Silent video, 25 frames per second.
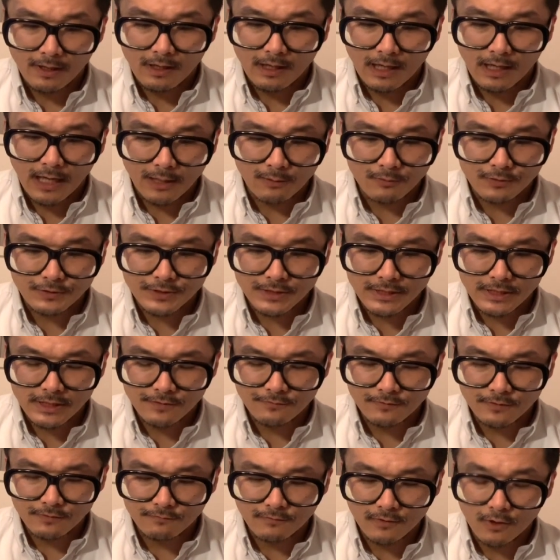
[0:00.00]
I received
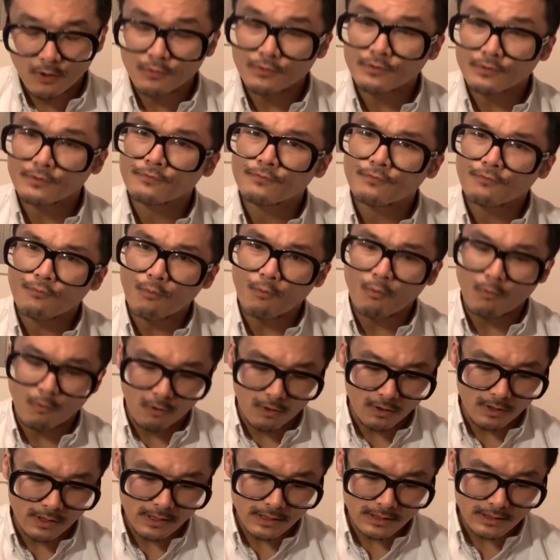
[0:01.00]
a vote
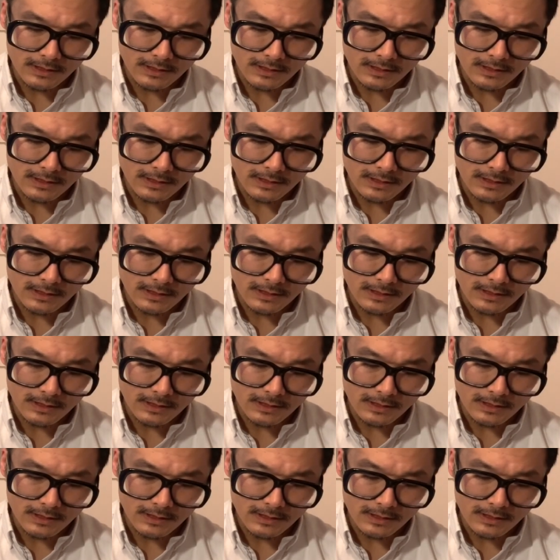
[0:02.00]
for